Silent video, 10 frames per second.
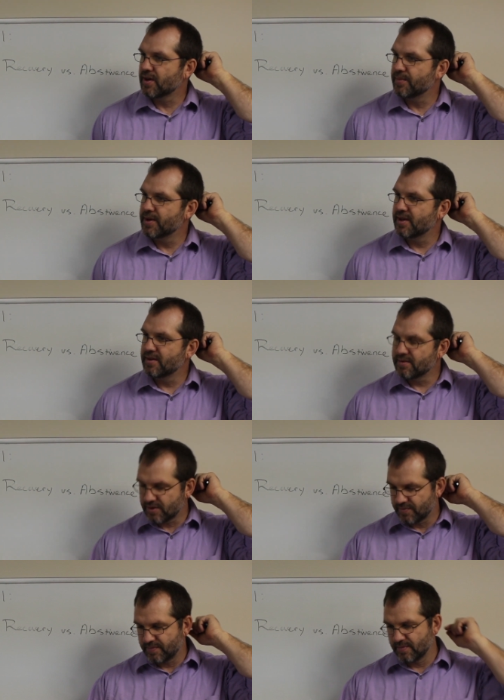come in
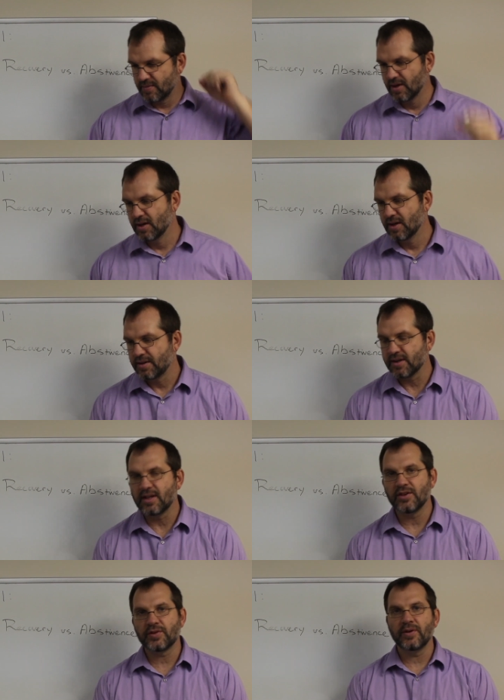to
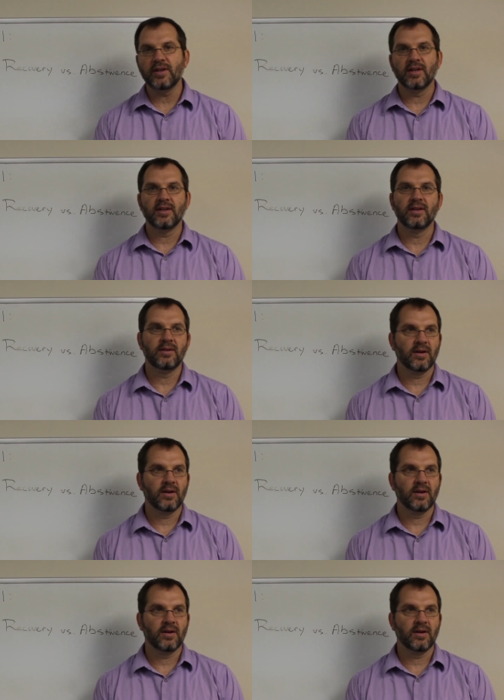get treated.